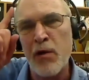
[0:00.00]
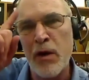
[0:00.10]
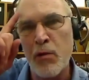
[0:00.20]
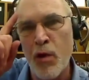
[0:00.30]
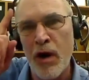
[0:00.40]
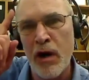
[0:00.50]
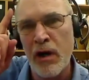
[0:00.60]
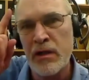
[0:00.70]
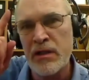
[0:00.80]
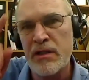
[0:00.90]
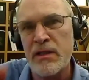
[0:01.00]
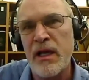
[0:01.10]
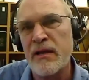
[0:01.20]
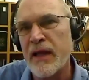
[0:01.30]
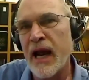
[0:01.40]
words
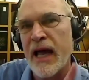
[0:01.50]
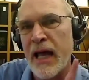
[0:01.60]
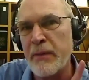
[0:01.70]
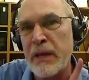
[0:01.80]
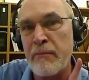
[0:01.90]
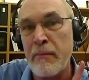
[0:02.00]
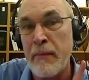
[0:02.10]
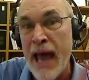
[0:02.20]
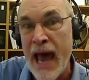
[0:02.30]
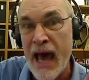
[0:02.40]
than I am at math,